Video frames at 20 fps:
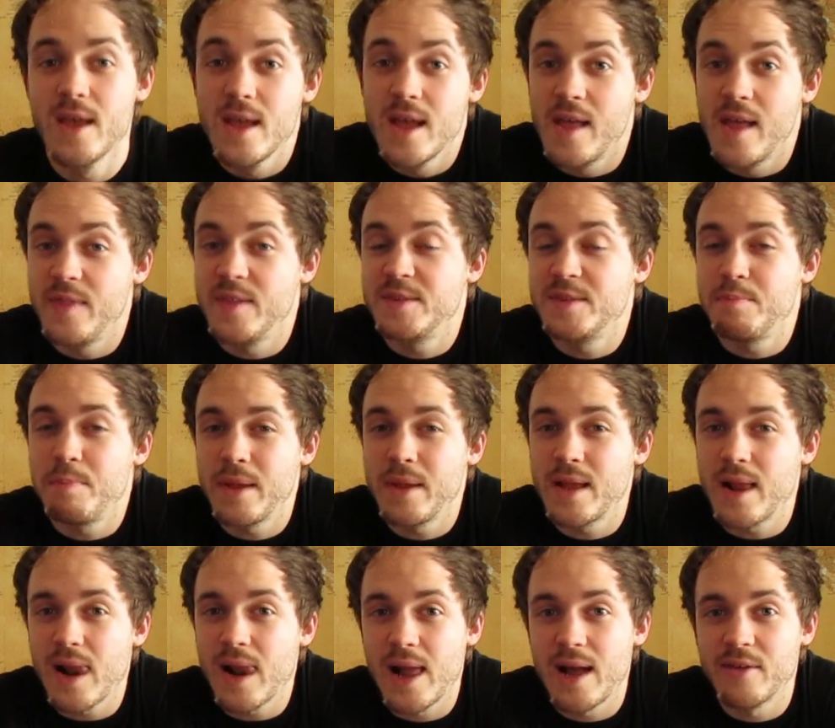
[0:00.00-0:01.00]
In this
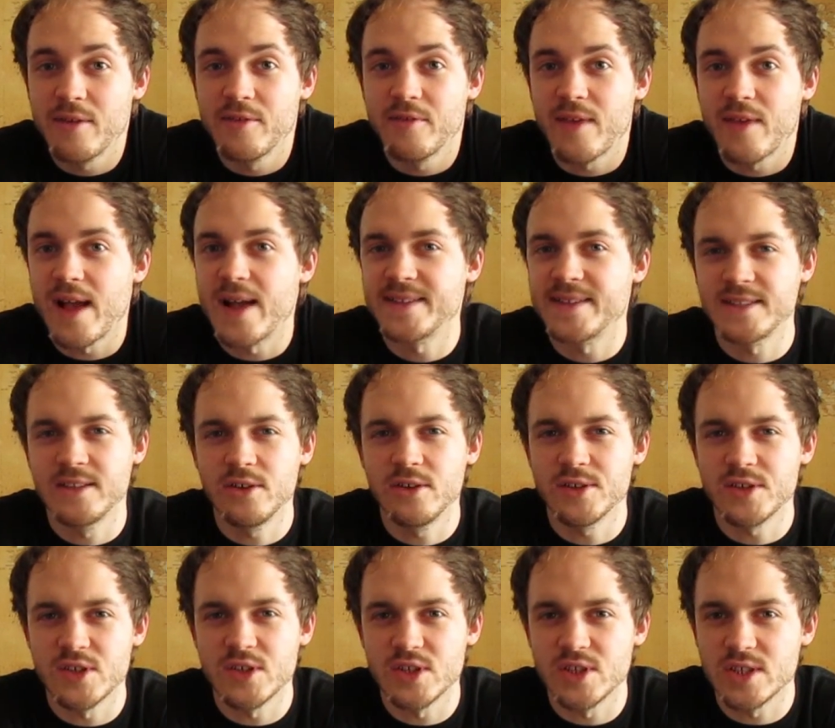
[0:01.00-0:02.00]
big cloud of gas,
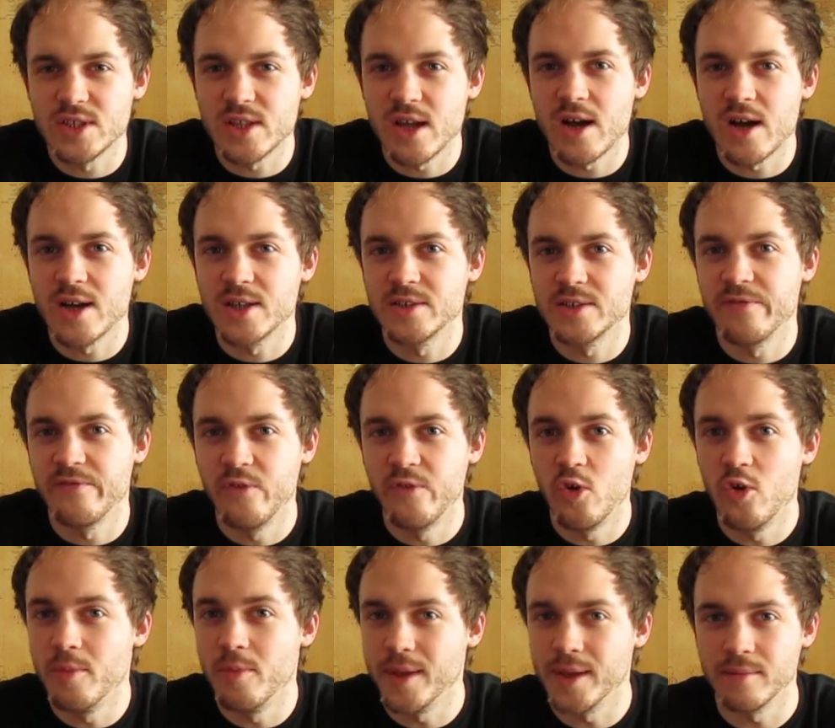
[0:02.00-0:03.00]
lots of stars are
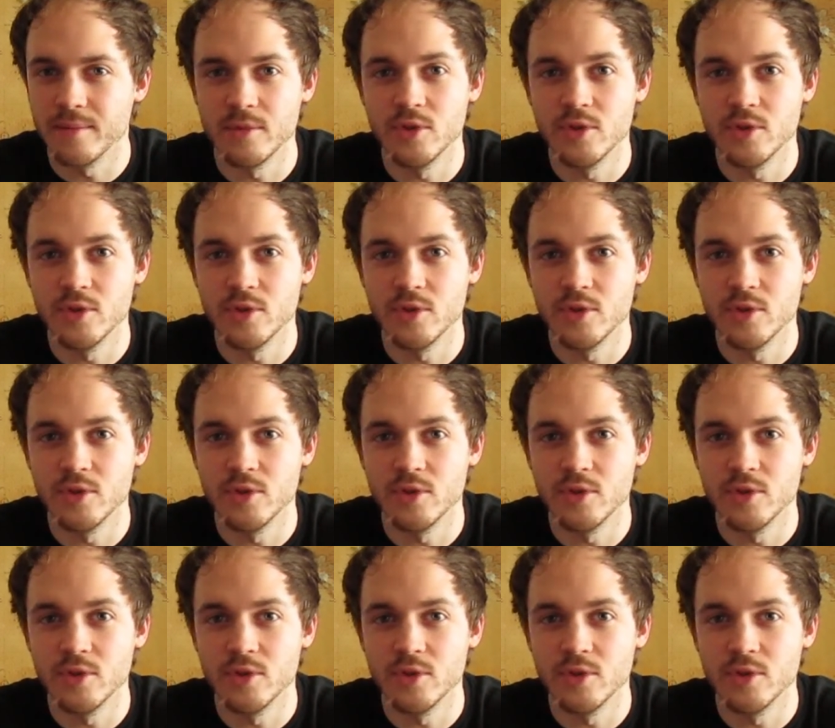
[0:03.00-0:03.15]
forming